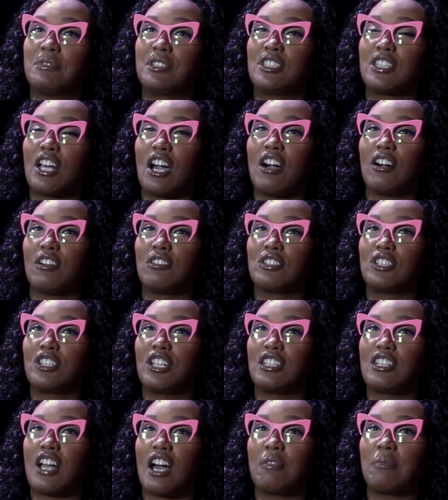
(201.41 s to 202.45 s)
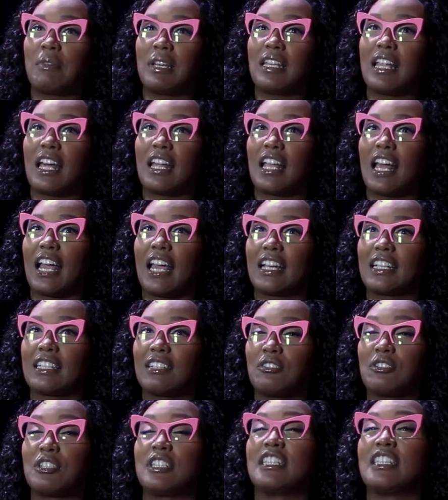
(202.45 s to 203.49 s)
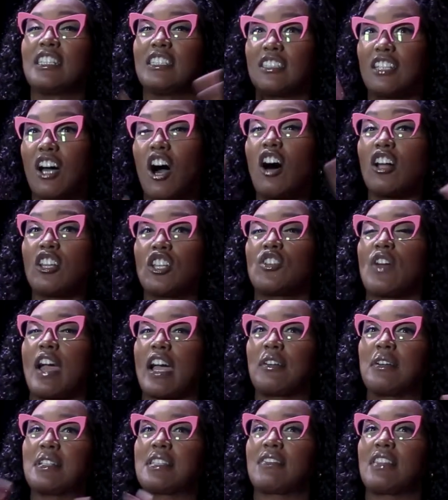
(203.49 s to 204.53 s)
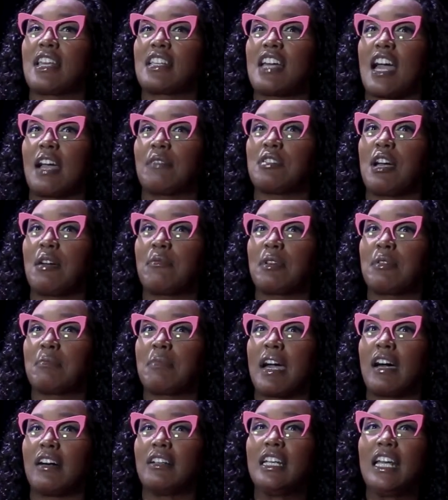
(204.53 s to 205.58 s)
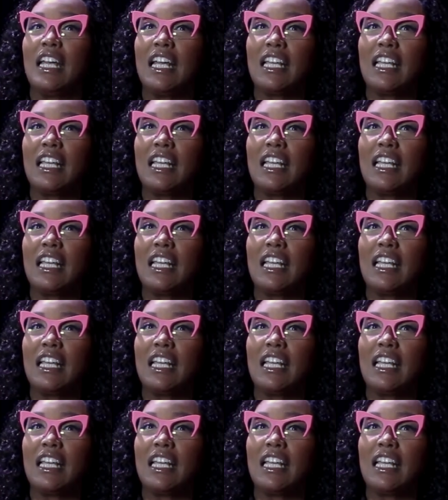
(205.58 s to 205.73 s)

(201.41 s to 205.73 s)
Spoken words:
So she taught me that, like, or all the drag queens of the time taught me about,